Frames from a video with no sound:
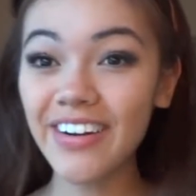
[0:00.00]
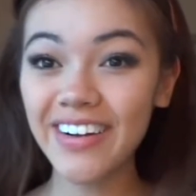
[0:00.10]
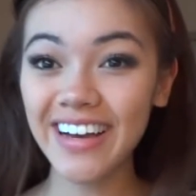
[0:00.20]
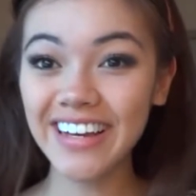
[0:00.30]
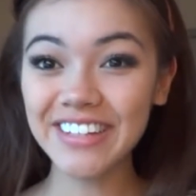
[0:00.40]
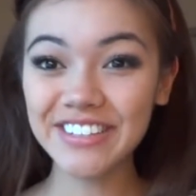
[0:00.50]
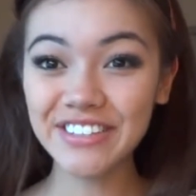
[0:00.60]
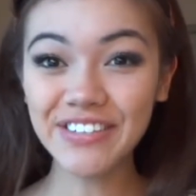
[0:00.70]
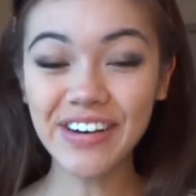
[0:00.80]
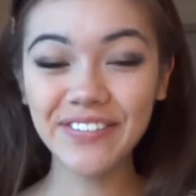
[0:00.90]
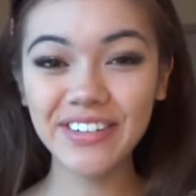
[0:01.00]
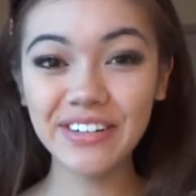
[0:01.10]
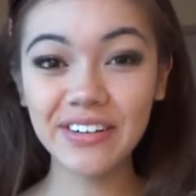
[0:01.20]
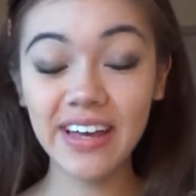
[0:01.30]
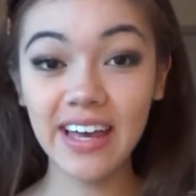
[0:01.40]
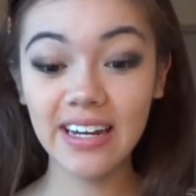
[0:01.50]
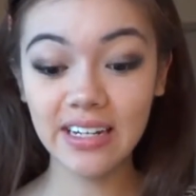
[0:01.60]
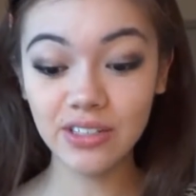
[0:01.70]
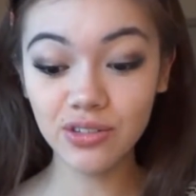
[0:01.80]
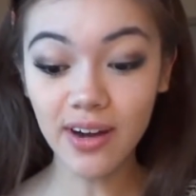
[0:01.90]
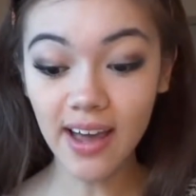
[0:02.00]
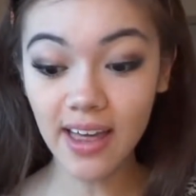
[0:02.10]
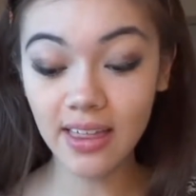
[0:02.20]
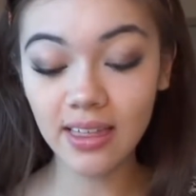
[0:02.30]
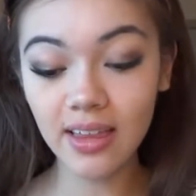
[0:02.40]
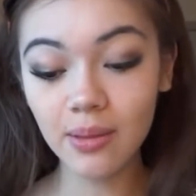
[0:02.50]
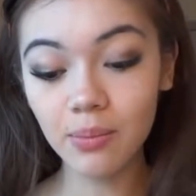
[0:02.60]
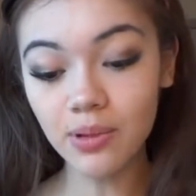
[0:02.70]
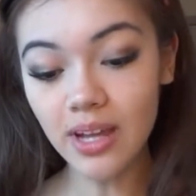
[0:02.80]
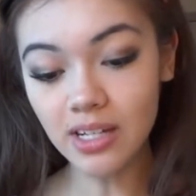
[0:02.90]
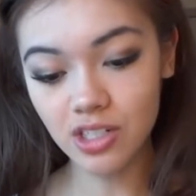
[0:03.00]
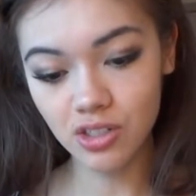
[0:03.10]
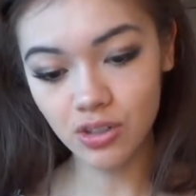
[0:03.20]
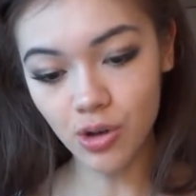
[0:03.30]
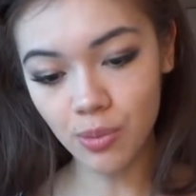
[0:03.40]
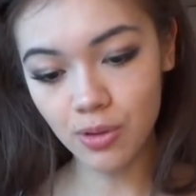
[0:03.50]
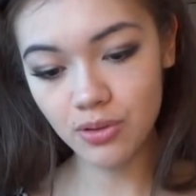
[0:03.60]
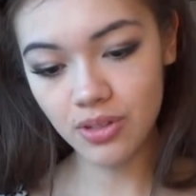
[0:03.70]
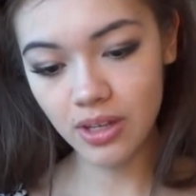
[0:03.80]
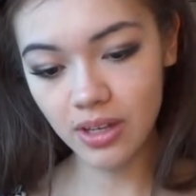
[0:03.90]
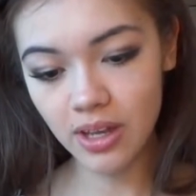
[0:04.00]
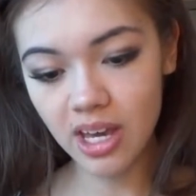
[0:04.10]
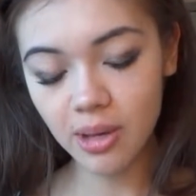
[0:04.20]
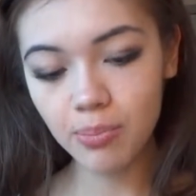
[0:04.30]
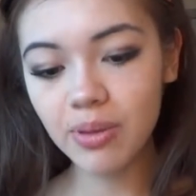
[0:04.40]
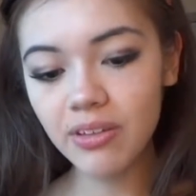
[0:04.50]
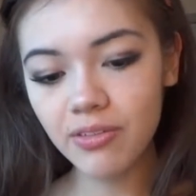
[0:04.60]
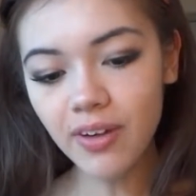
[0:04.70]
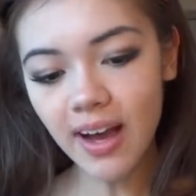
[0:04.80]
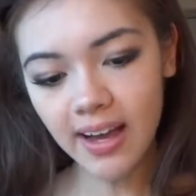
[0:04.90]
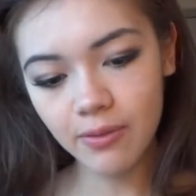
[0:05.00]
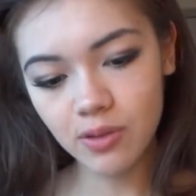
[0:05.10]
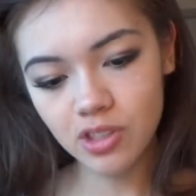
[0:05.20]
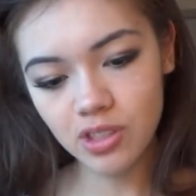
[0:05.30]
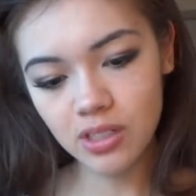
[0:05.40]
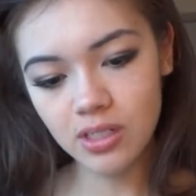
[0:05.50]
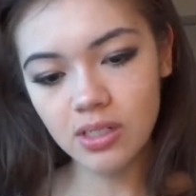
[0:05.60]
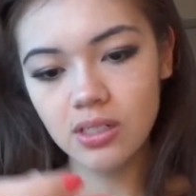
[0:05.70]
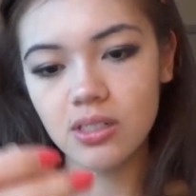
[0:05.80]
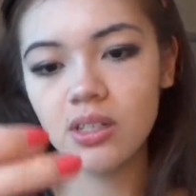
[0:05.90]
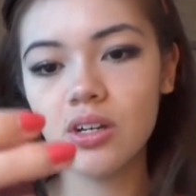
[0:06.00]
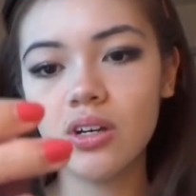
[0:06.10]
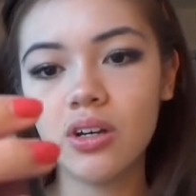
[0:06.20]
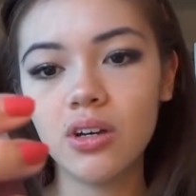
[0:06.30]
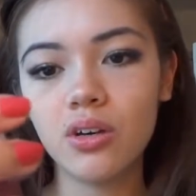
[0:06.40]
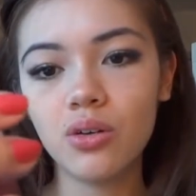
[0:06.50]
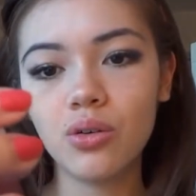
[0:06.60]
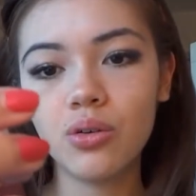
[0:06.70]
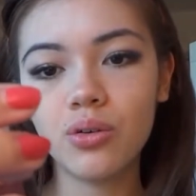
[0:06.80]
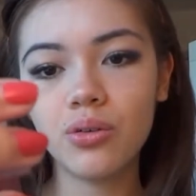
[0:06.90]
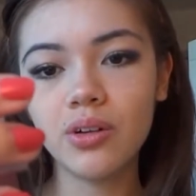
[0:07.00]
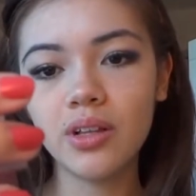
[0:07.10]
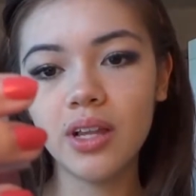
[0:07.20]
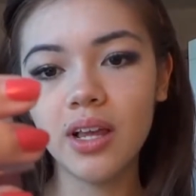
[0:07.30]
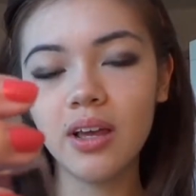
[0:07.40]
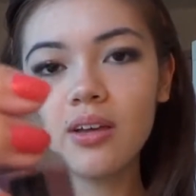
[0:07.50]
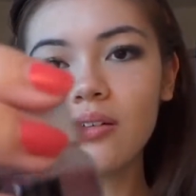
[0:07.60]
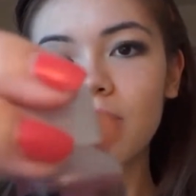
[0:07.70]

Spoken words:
Okay, so I'm going to go ahead and try the blush. So I'm using B5, which is Coralia.